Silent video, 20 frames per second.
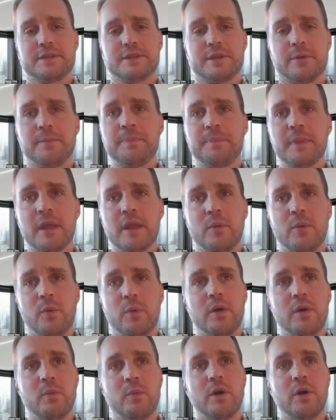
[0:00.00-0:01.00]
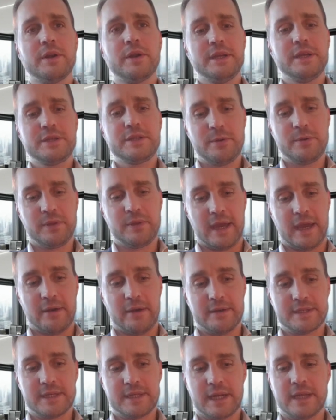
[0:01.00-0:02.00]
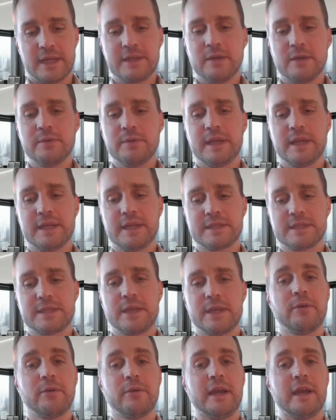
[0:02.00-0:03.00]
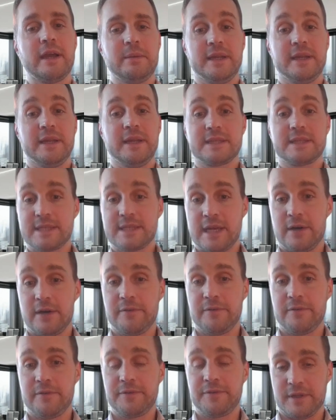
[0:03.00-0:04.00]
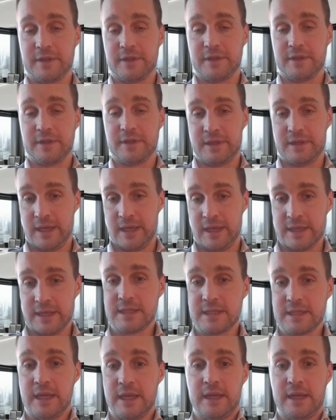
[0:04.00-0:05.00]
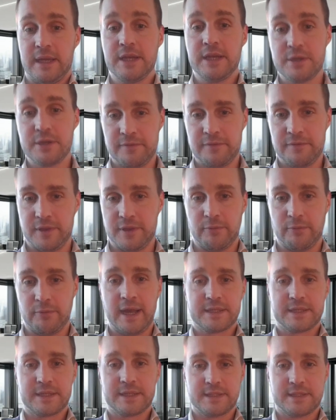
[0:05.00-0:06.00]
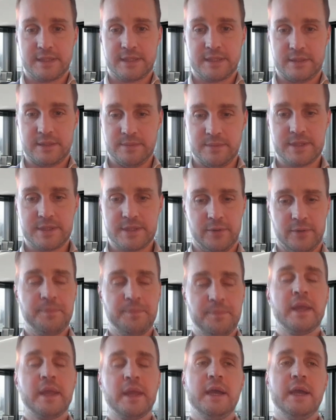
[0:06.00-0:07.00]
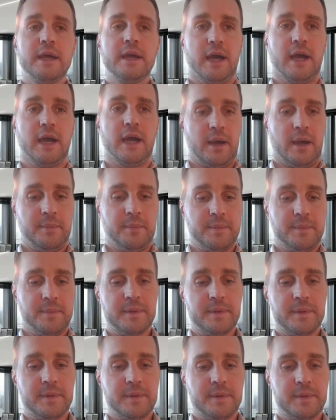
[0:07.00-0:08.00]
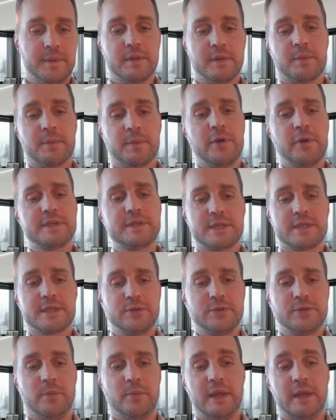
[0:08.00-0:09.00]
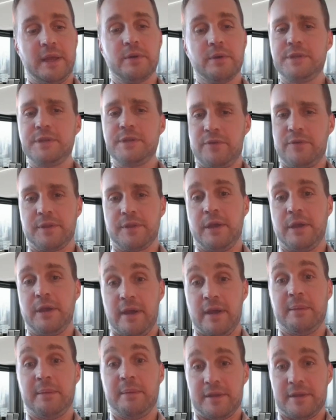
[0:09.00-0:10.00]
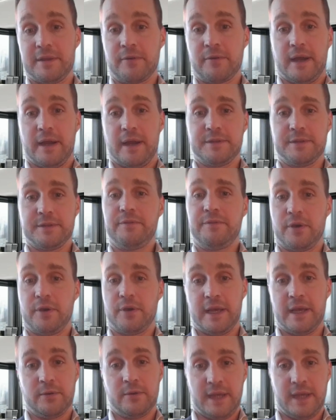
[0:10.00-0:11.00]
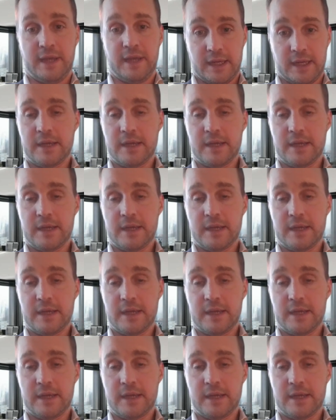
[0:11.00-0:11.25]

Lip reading: So one issue there is that I don't think it's the uranium in itself that is the issue for the reactor systems. So the process is normally once you've got the uranium out the ground, you've got yellow cake.